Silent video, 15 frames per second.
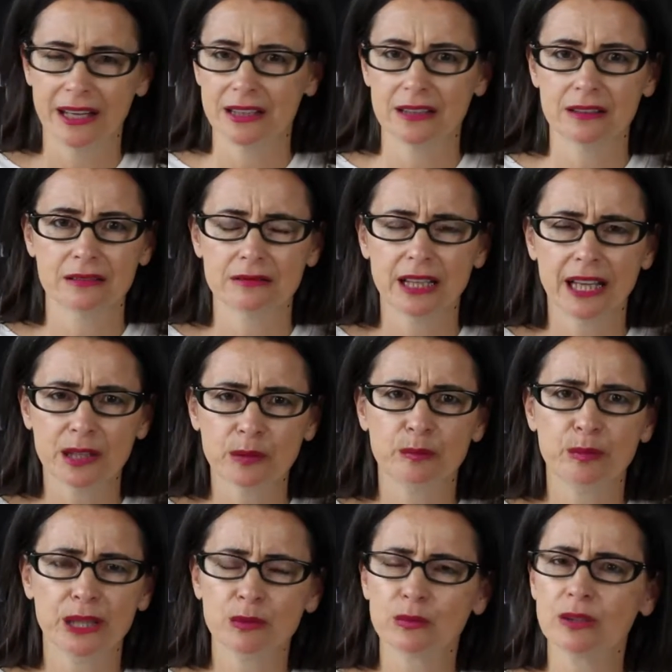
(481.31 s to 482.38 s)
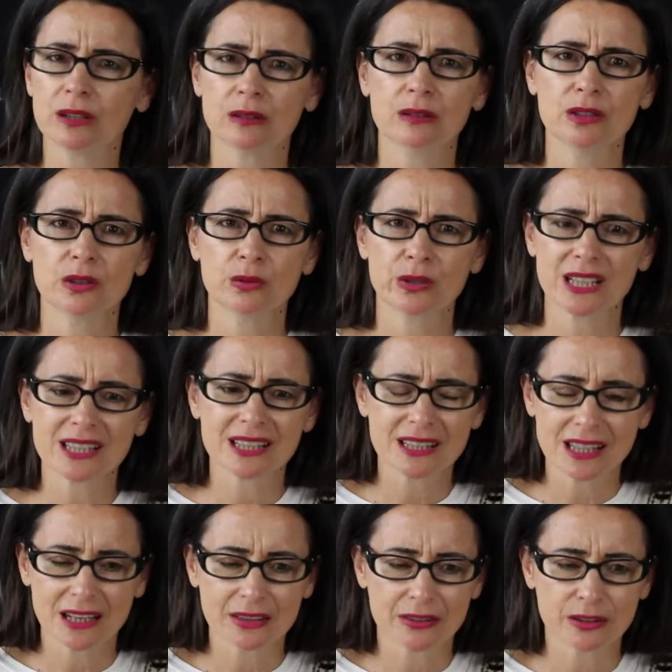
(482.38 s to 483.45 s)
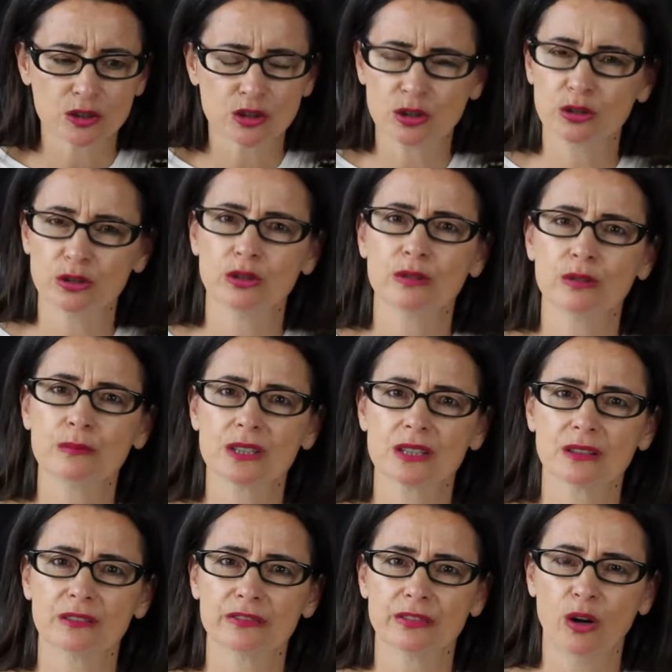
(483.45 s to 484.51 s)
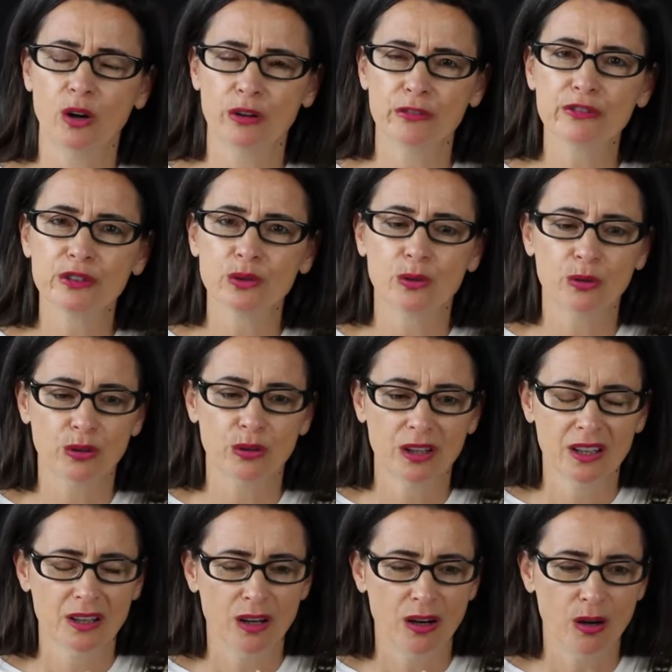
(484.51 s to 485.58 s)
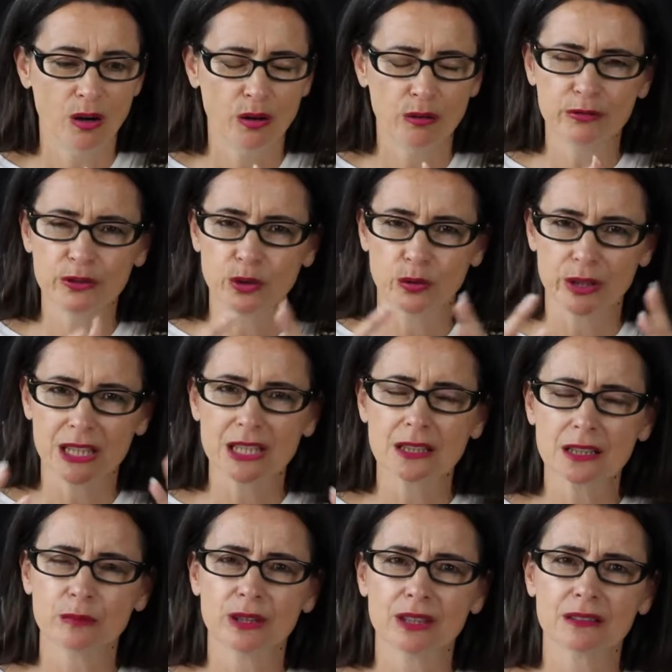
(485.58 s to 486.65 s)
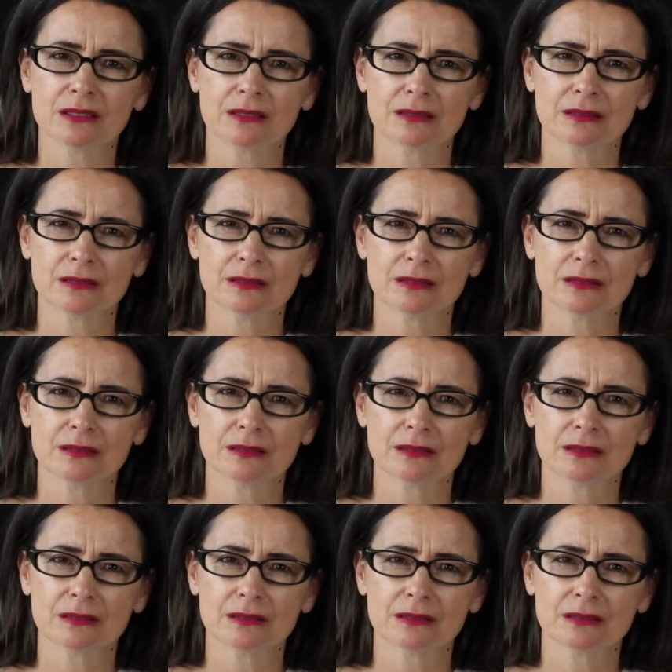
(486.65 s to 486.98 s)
to be with you? Do you want to set the terms of your intimate